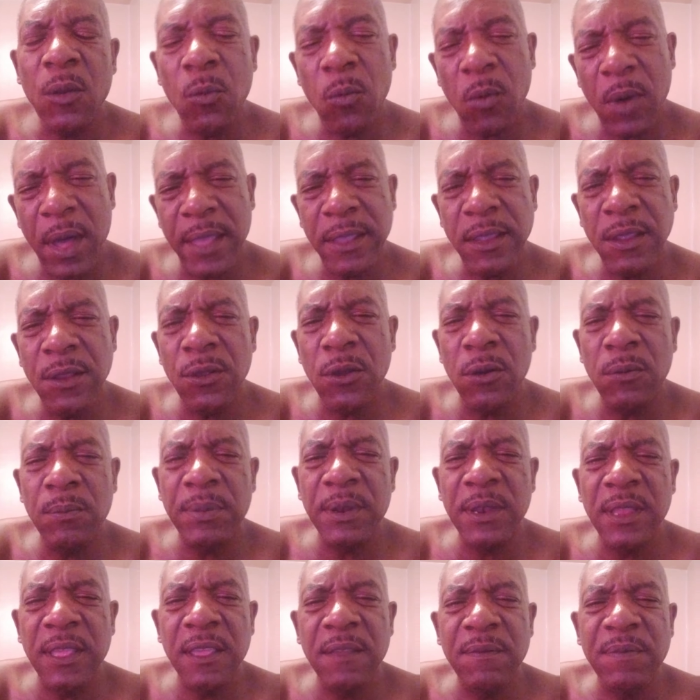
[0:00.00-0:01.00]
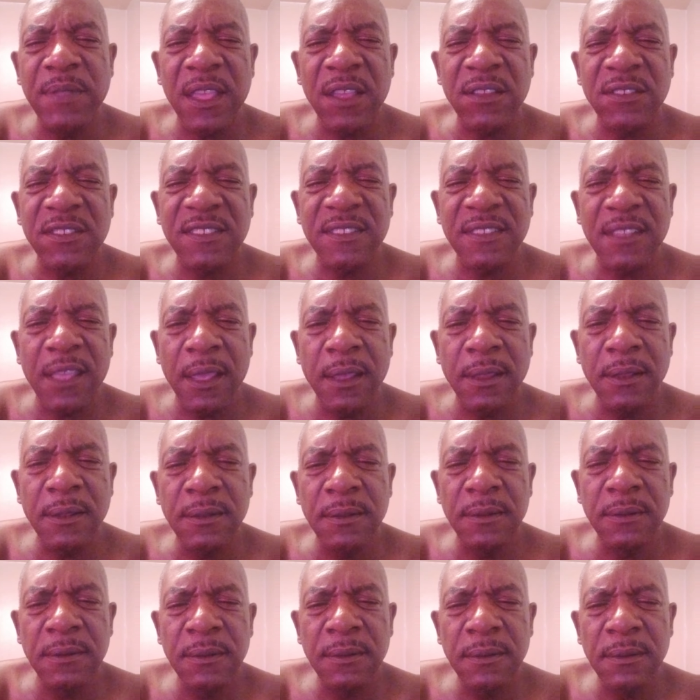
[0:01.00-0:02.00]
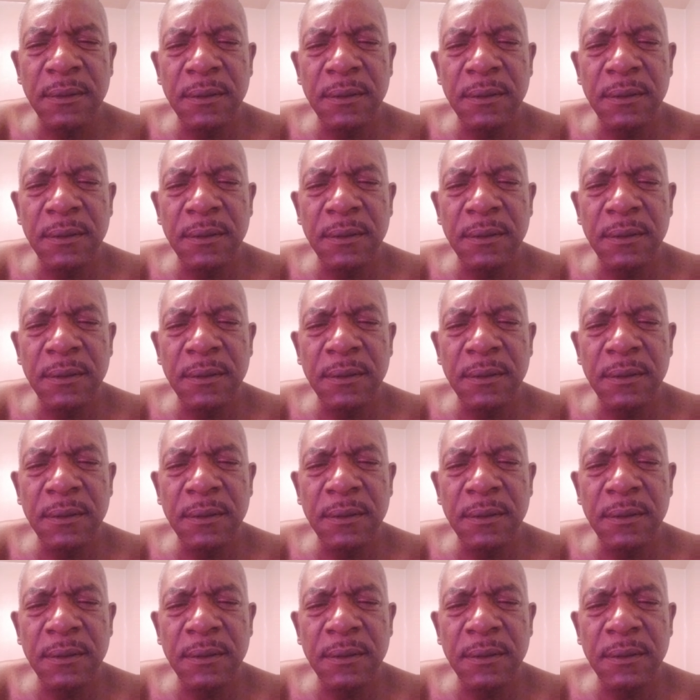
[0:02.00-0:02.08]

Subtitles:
why you don't believe there's Satan?